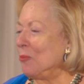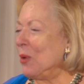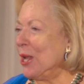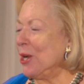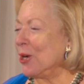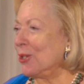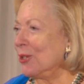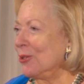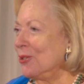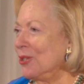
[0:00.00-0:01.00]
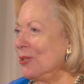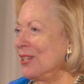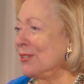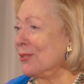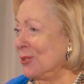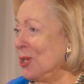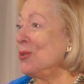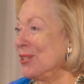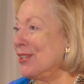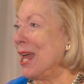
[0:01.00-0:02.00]
appeared to the
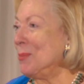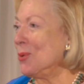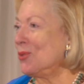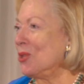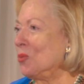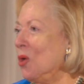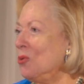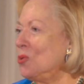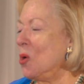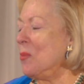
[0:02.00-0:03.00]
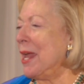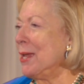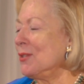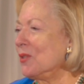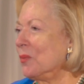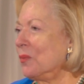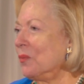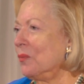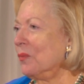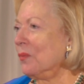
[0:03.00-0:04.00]
two disciples on the road to Emmaus,